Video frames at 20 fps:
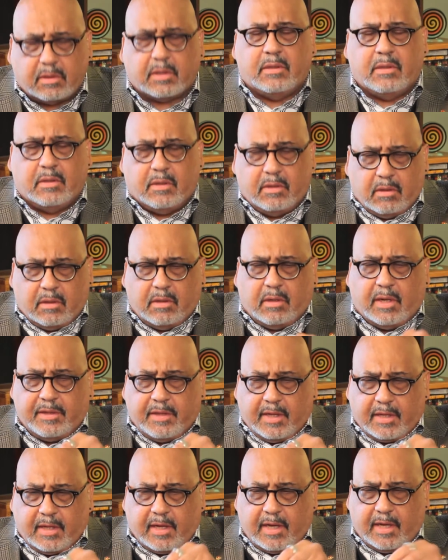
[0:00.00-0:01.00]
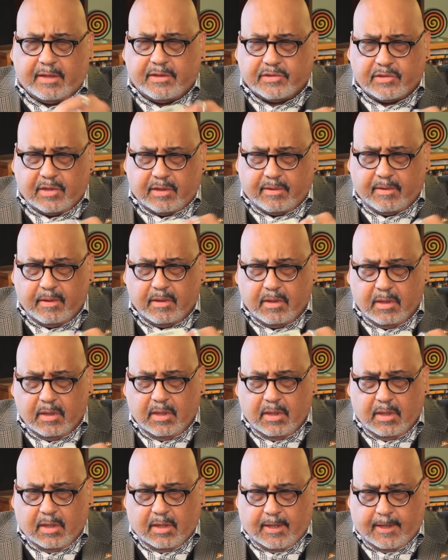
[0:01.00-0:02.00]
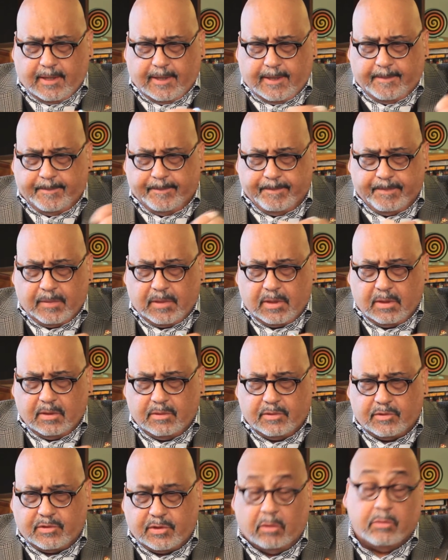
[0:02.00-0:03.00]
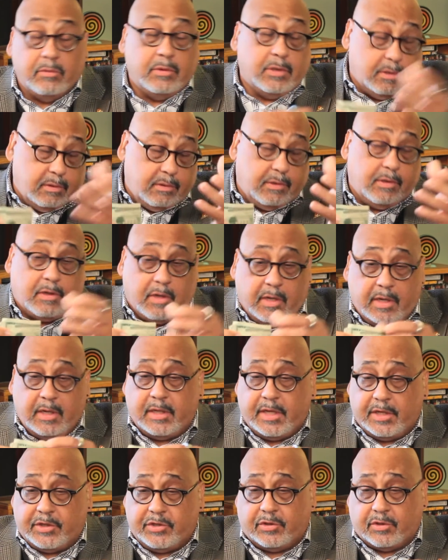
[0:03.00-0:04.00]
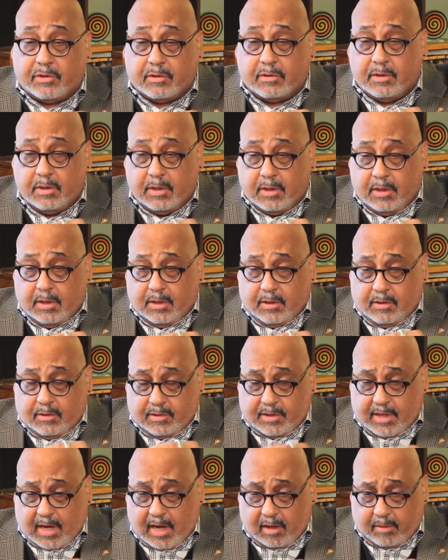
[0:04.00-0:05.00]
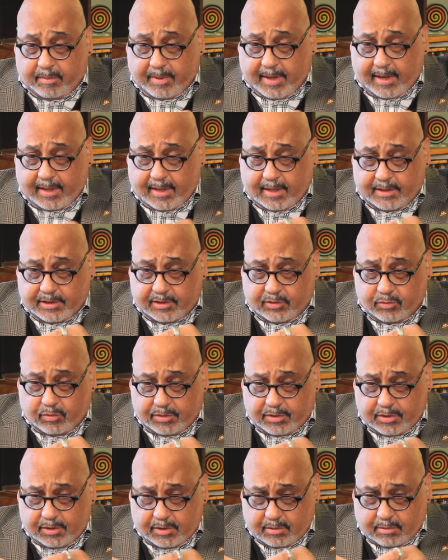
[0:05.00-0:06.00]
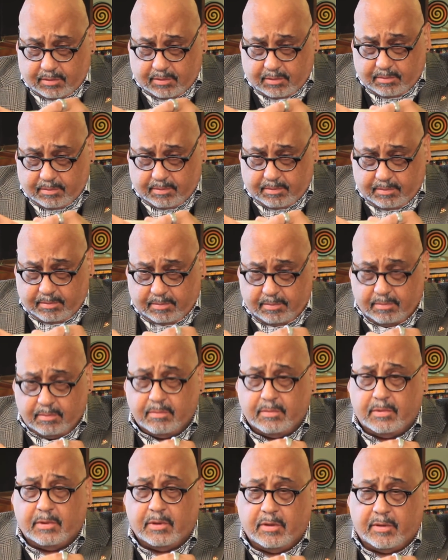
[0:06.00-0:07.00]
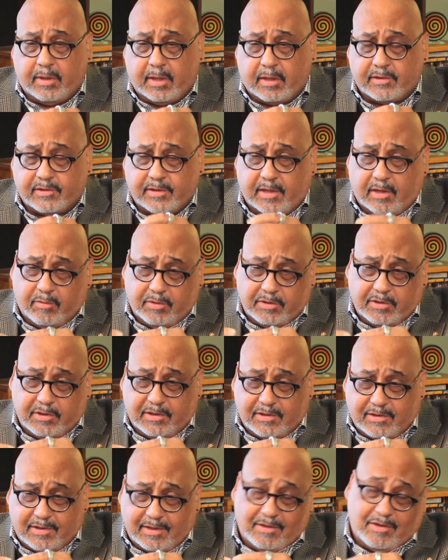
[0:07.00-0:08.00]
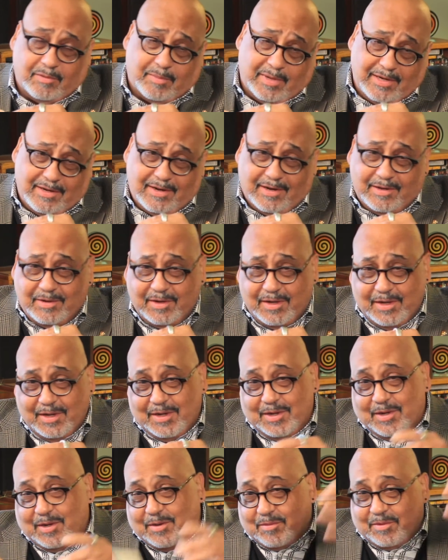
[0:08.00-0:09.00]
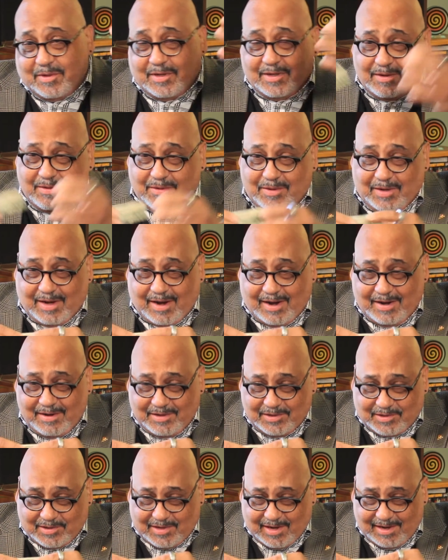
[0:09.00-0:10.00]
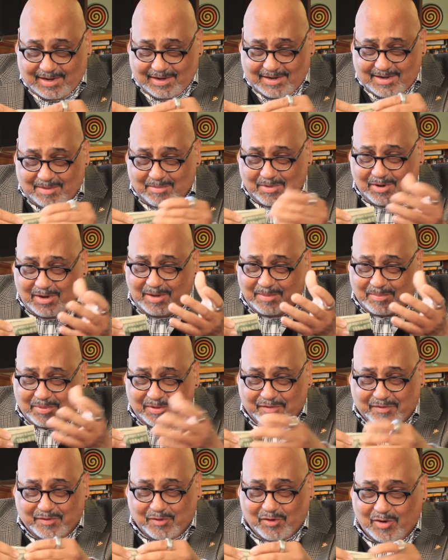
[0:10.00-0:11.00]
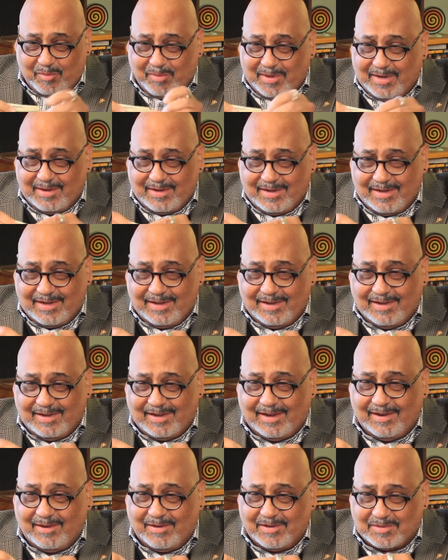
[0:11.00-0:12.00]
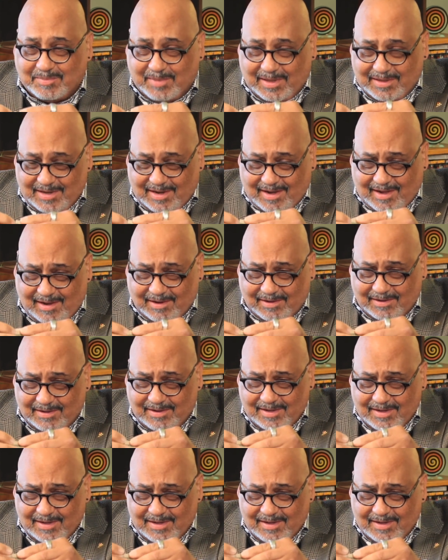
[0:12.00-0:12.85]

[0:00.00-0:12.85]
No. I think I got this now. So you're gonna get your dollar back. I just want you to know that, because I don't want you to say, "Oh my God, we hired this guy to come on and perform, and I lost my dollar."